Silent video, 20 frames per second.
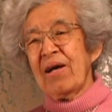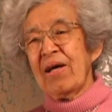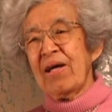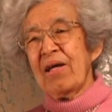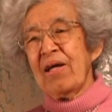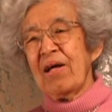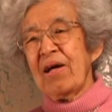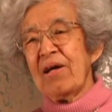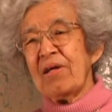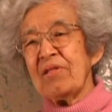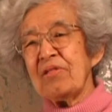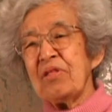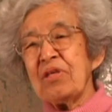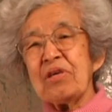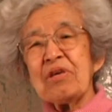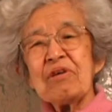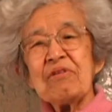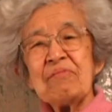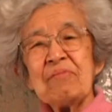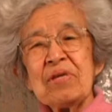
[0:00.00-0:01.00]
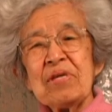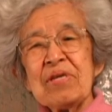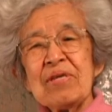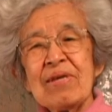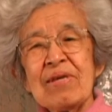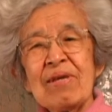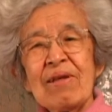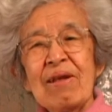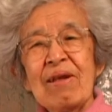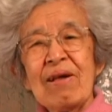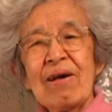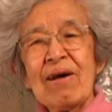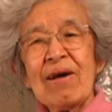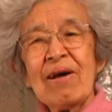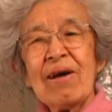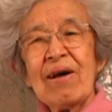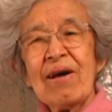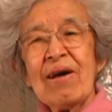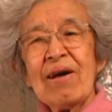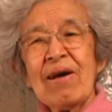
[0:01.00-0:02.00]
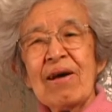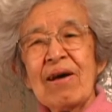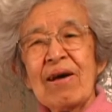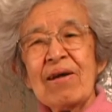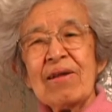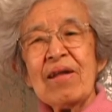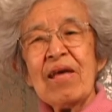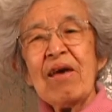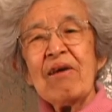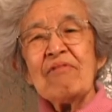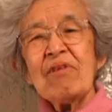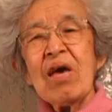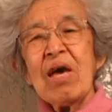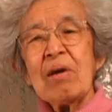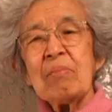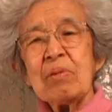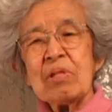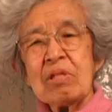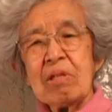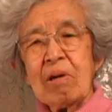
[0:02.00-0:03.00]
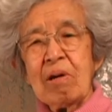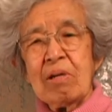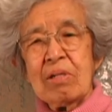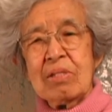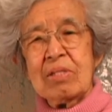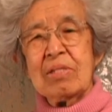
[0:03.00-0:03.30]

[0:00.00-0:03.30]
think of me and have happy thoughts.